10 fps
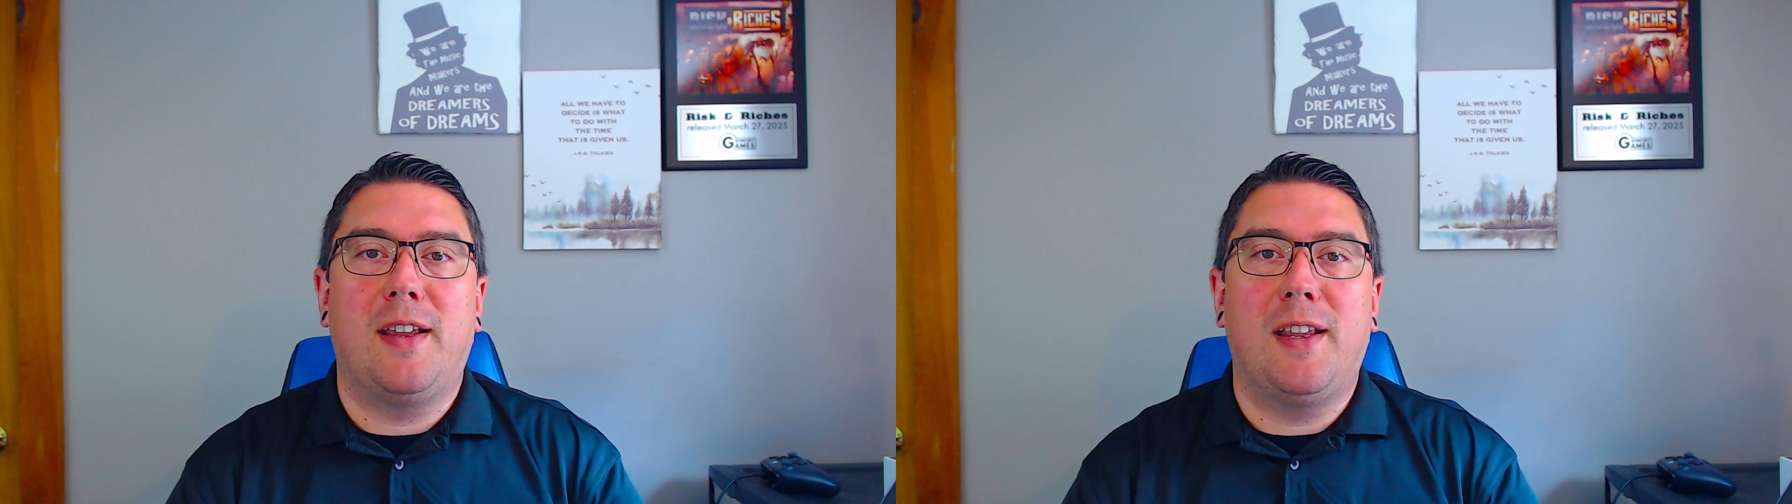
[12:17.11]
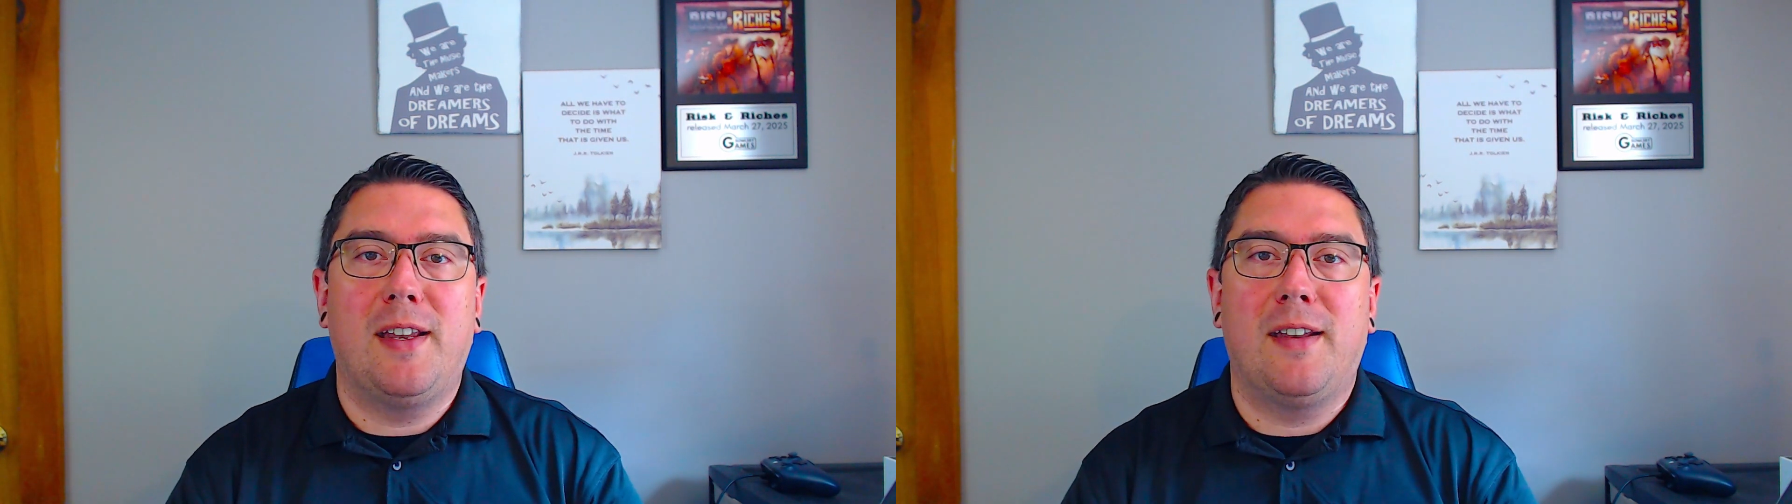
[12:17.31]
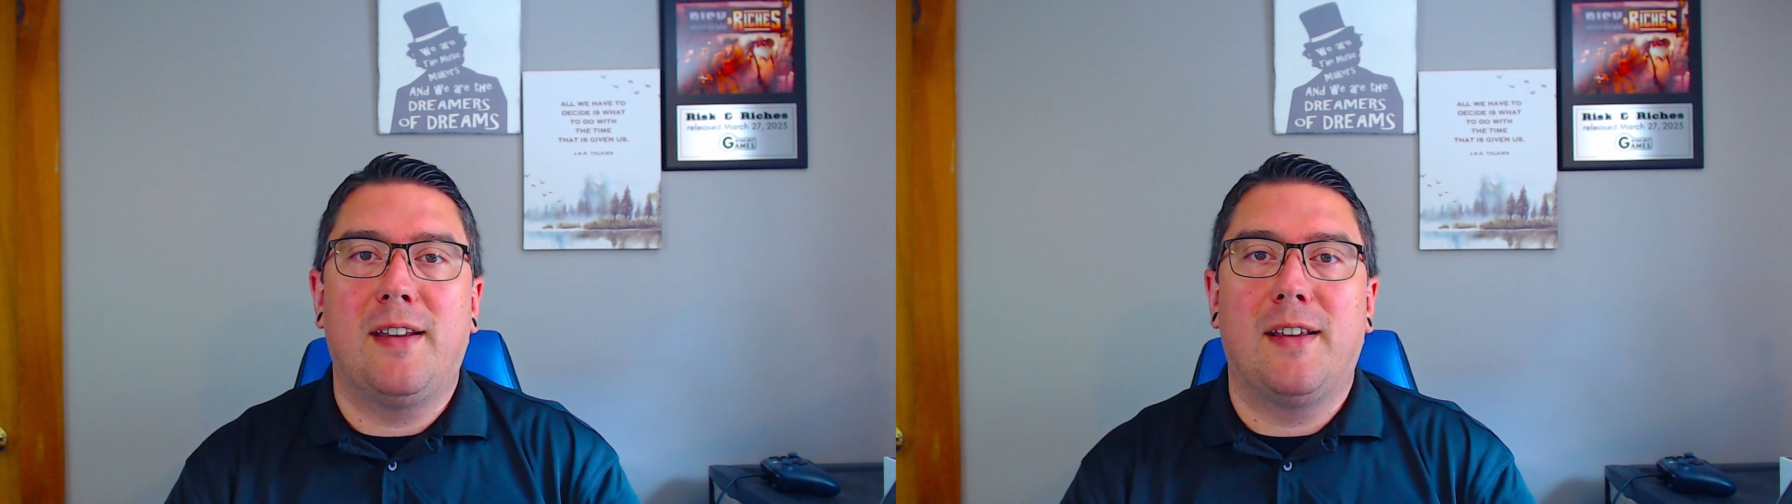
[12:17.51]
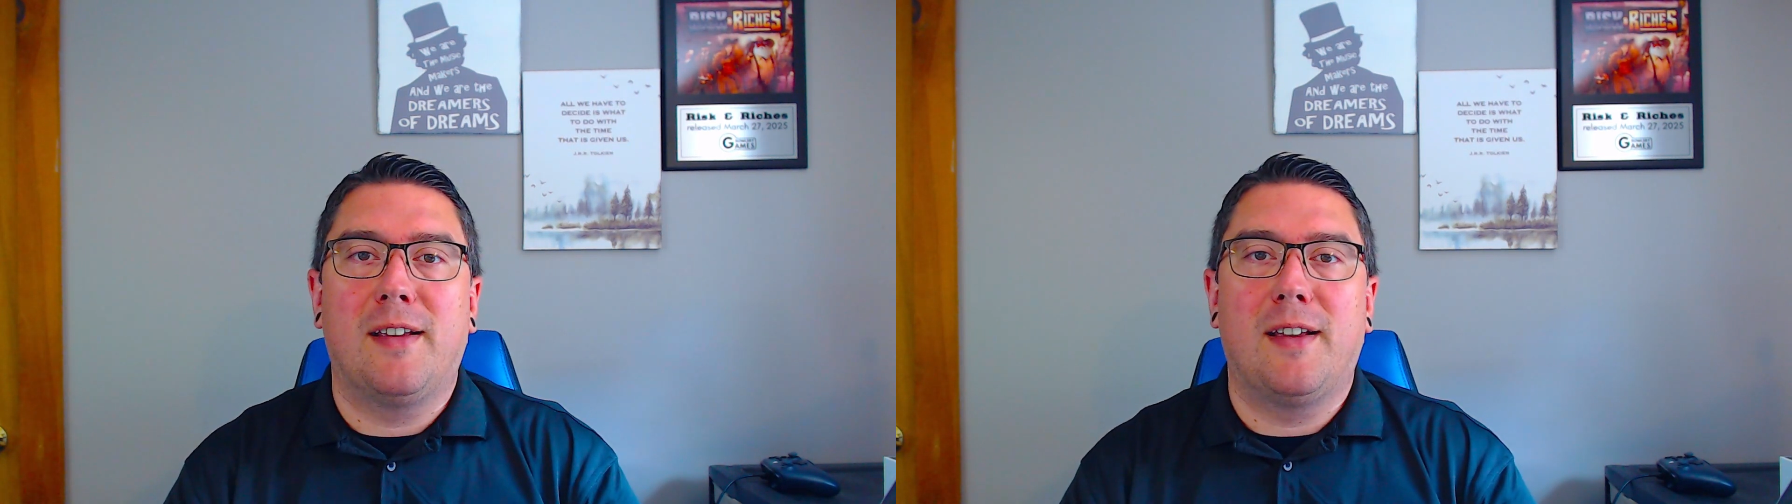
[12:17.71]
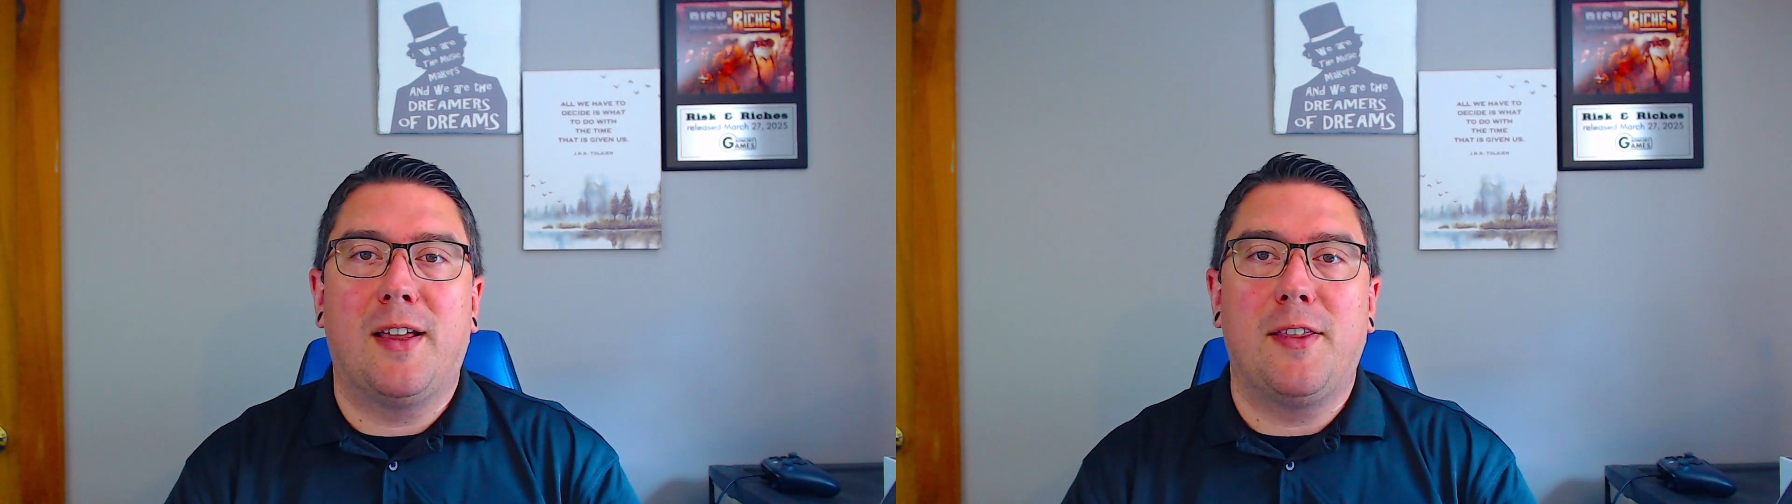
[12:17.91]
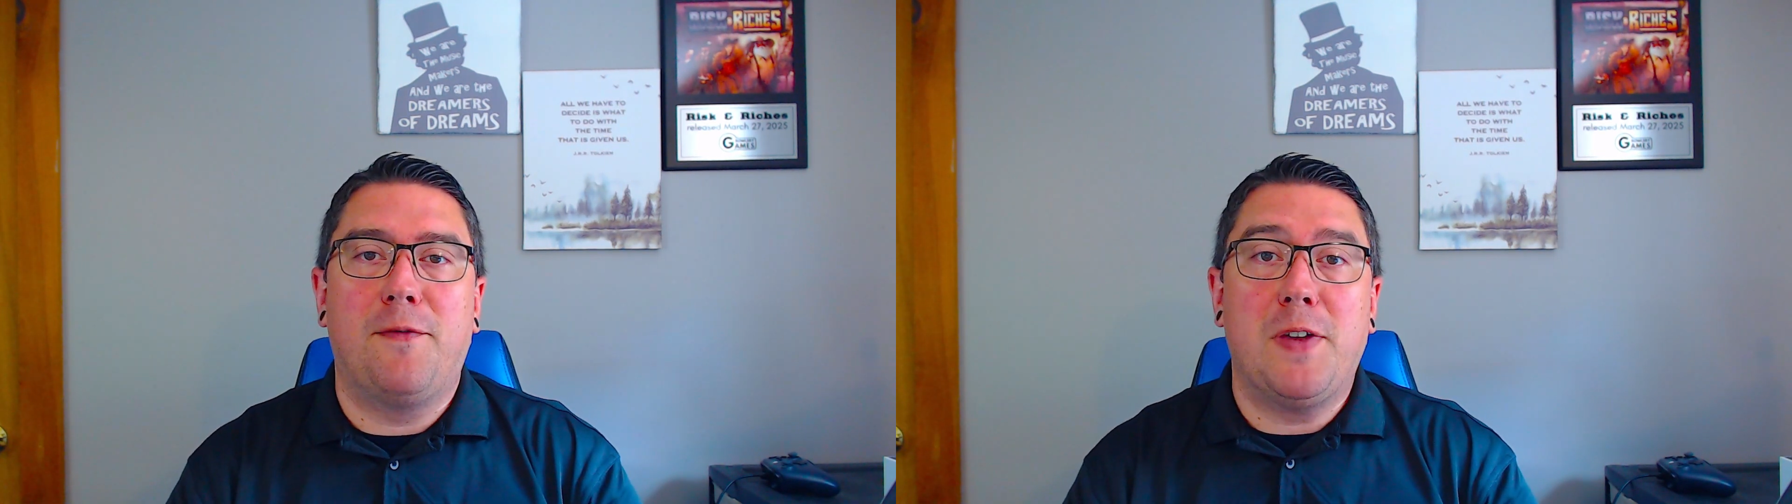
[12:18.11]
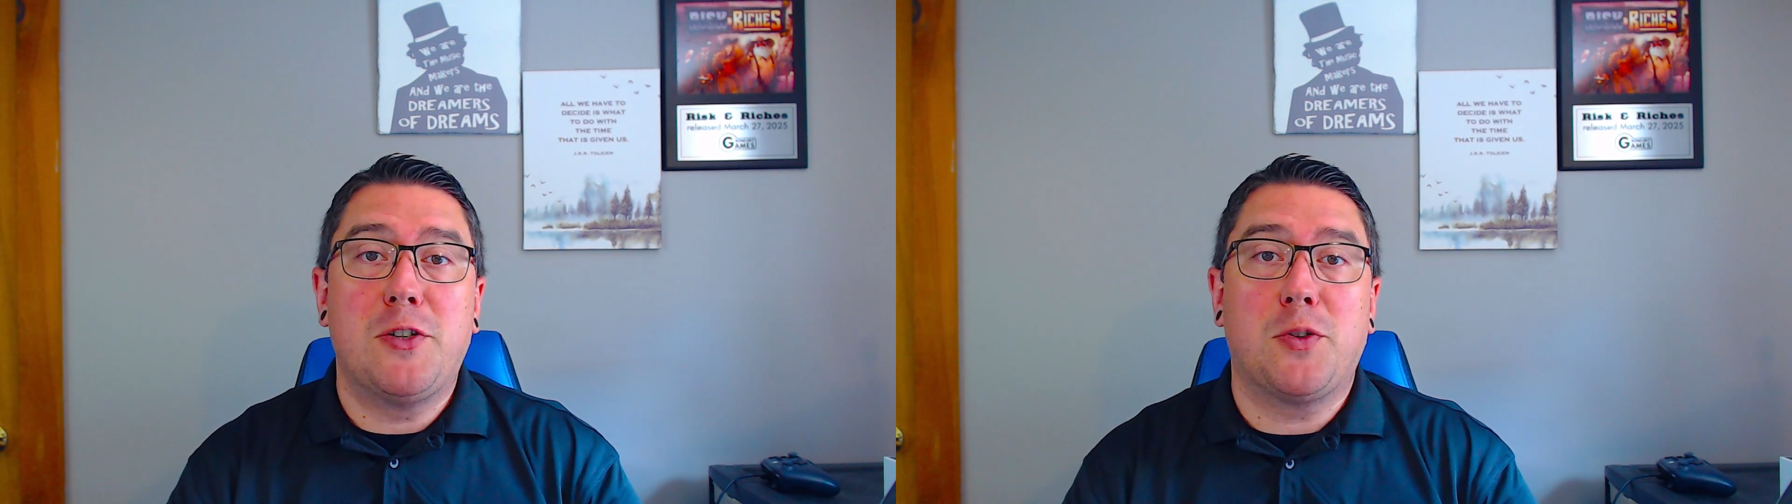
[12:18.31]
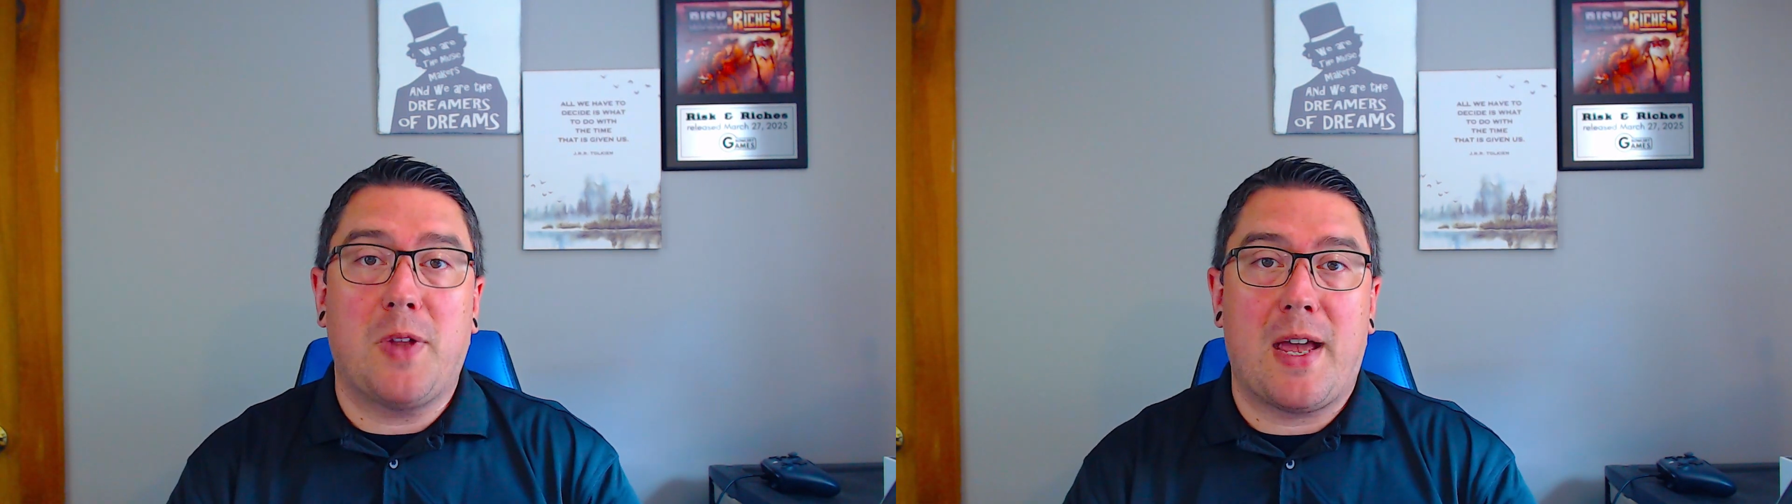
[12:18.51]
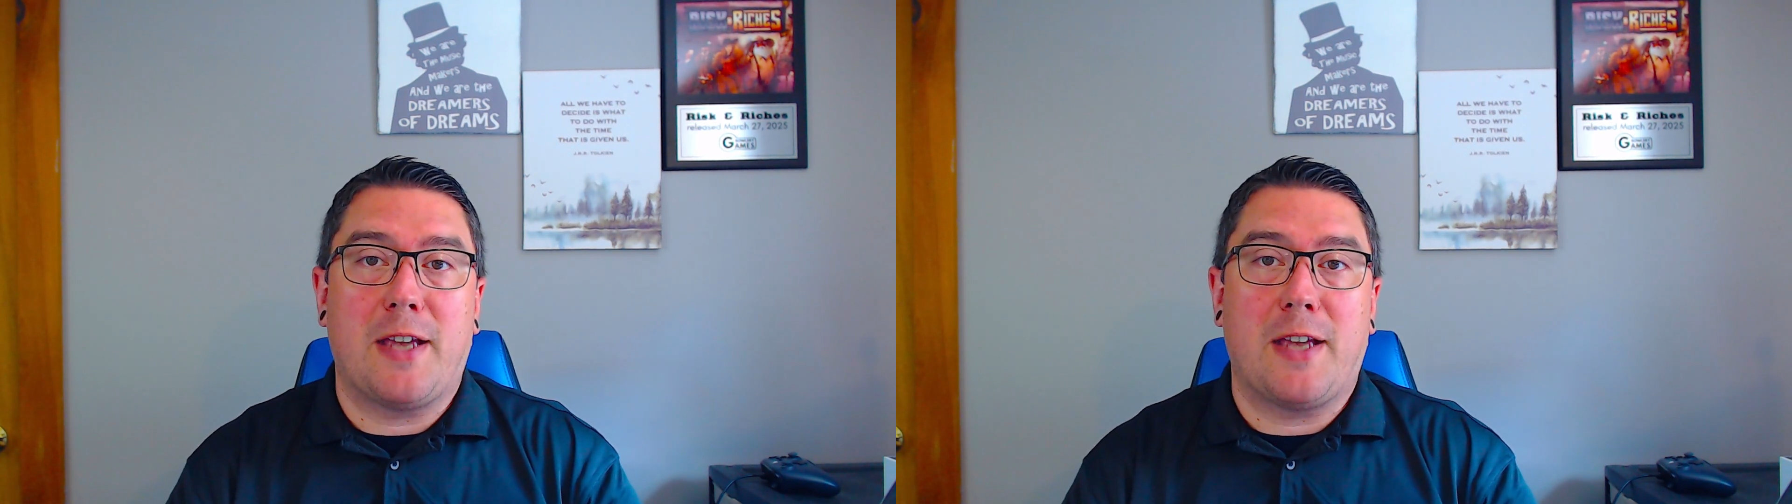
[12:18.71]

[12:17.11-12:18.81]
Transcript: in the visual